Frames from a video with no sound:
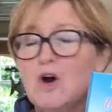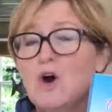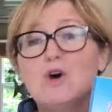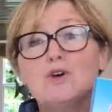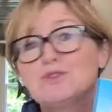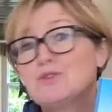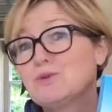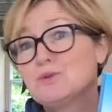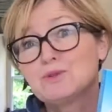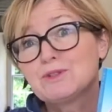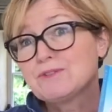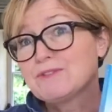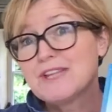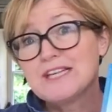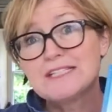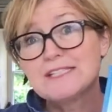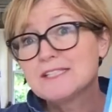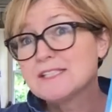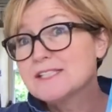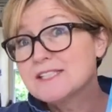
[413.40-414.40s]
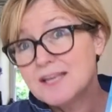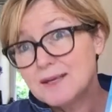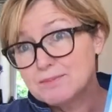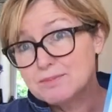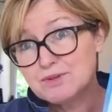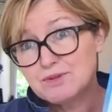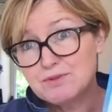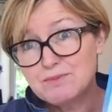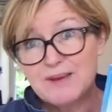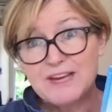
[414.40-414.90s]
all sorts of things, and
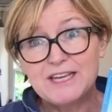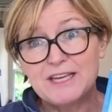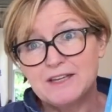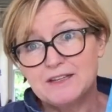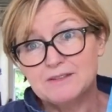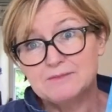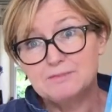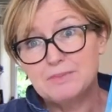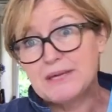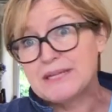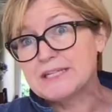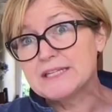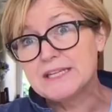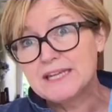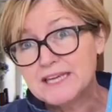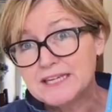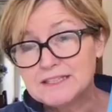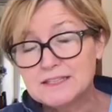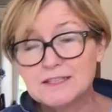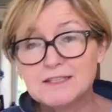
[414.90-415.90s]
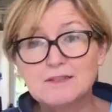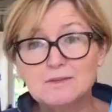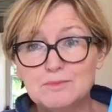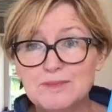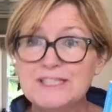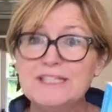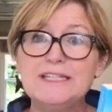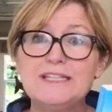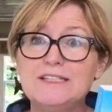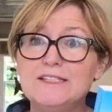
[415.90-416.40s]
tips for making picnicking a little
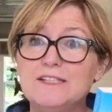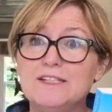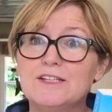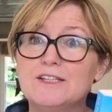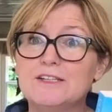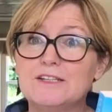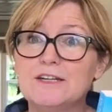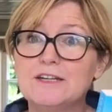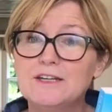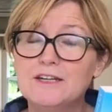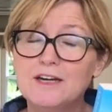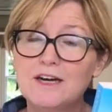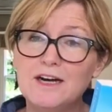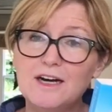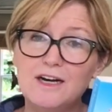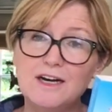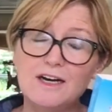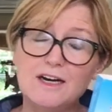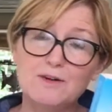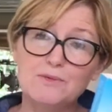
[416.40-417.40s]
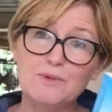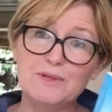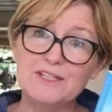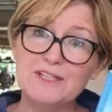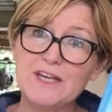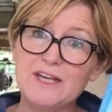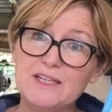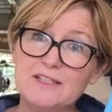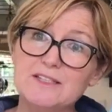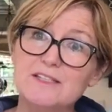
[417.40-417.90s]
bit easier
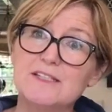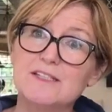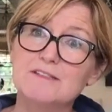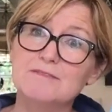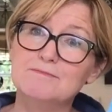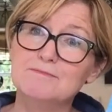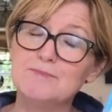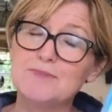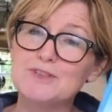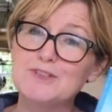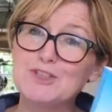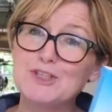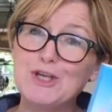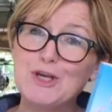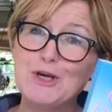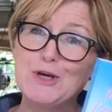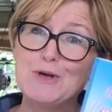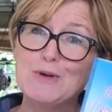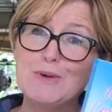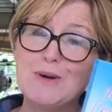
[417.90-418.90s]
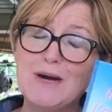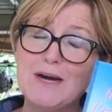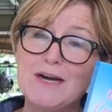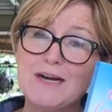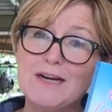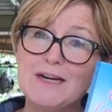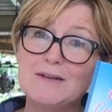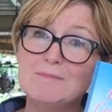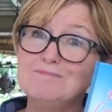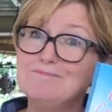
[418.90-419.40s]
with kids. So
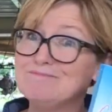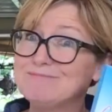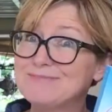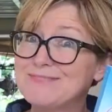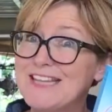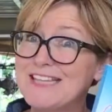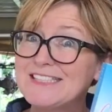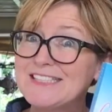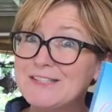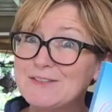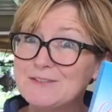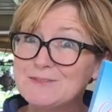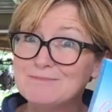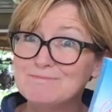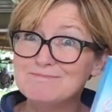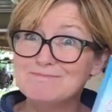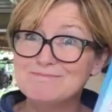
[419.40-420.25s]
that's it.